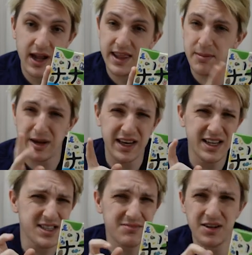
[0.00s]
and that
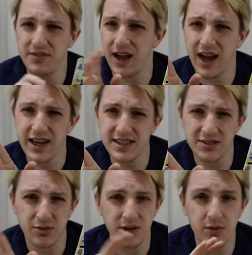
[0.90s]
mechanism of the
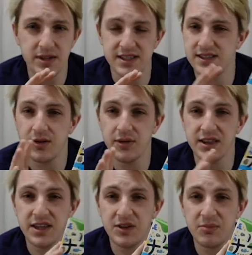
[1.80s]
highest or lowest is the only
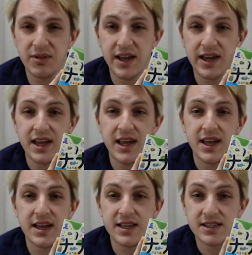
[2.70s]
thing you can play
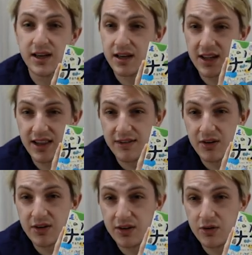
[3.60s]
is a
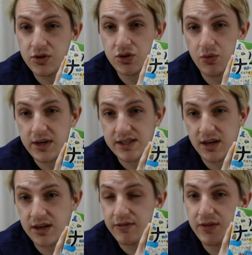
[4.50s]
clever little twist
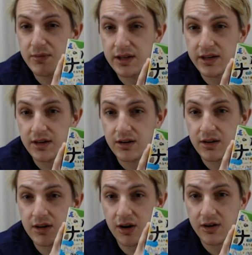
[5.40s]
on a familiar
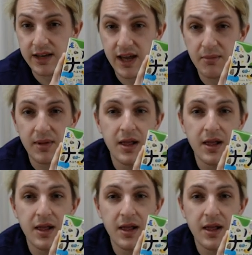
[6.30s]
card game.